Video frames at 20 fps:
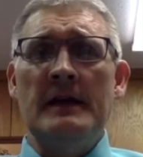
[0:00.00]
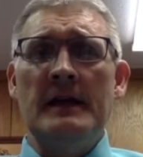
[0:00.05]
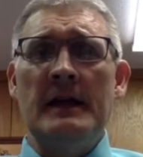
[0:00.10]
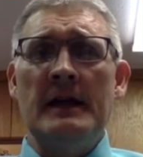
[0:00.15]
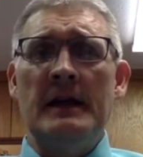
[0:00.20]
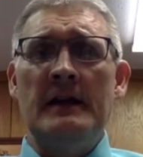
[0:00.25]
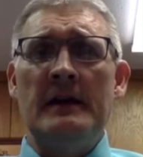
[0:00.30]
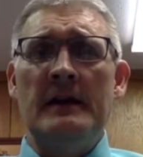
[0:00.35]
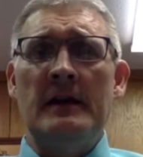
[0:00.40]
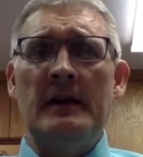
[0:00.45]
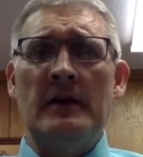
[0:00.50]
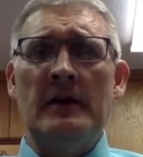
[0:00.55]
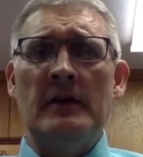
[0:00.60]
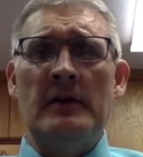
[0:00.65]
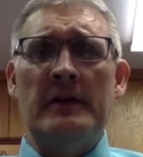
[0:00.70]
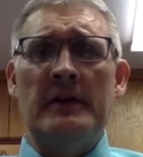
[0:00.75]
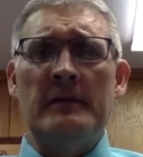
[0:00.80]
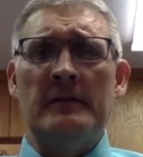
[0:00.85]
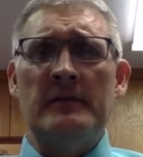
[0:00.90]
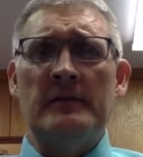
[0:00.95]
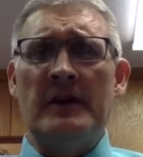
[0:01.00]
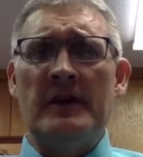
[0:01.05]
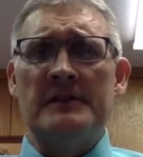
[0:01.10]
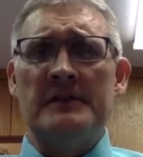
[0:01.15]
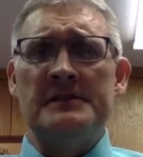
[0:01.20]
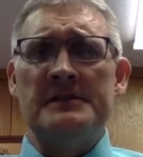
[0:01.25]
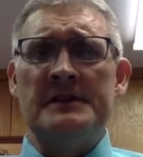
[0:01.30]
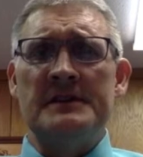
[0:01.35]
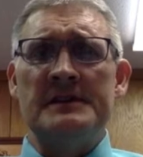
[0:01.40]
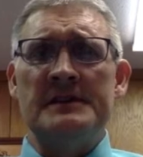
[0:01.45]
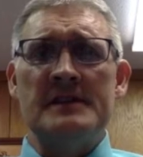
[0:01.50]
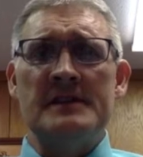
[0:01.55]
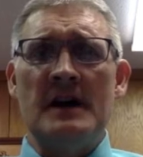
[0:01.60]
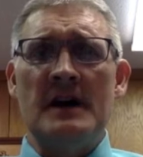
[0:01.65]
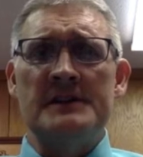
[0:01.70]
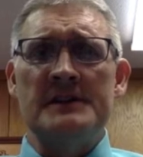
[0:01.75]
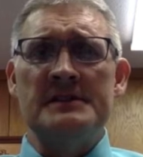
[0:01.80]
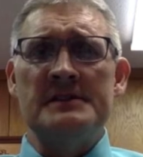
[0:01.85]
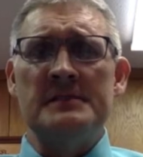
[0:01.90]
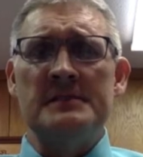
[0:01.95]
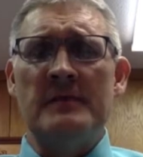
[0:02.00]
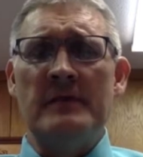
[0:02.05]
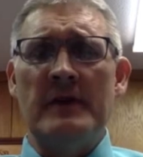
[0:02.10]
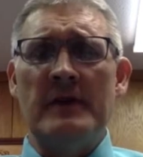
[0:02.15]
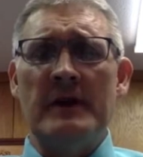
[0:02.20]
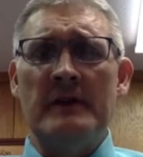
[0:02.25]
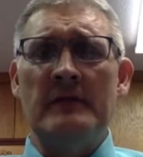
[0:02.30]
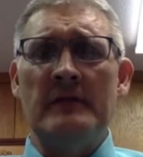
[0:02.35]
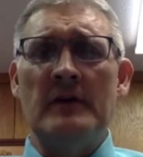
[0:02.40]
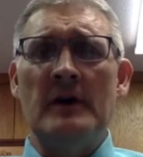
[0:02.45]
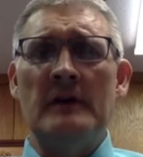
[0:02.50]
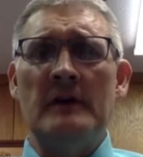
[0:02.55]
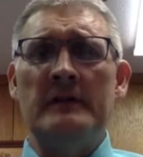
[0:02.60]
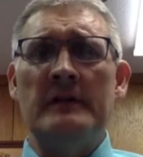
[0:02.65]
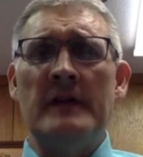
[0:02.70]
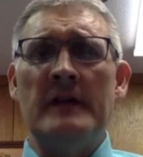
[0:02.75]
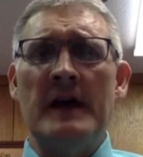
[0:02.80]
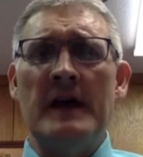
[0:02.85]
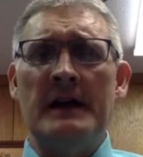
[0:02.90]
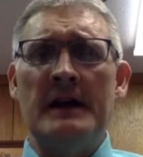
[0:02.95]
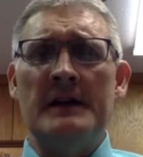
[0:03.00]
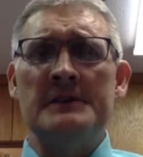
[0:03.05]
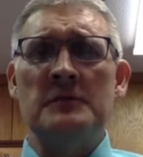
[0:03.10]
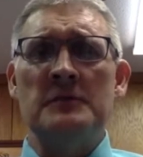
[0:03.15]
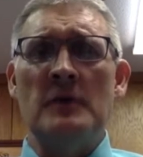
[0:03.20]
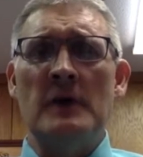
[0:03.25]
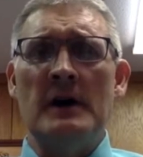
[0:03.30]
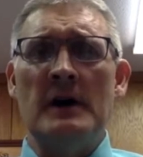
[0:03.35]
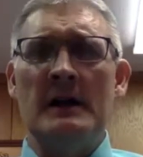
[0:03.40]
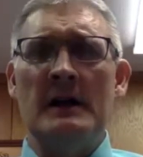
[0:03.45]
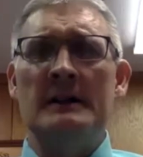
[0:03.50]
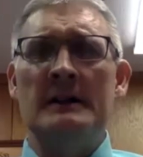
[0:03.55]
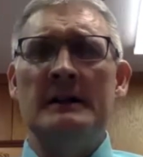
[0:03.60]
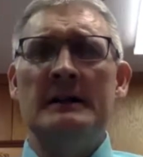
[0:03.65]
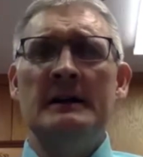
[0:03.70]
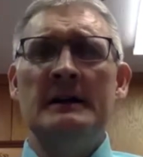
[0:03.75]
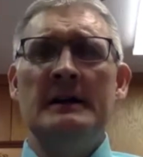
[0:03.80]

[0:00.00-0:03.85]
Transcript: And our curriculum director, Cindy Slauson, has been very involved in that as well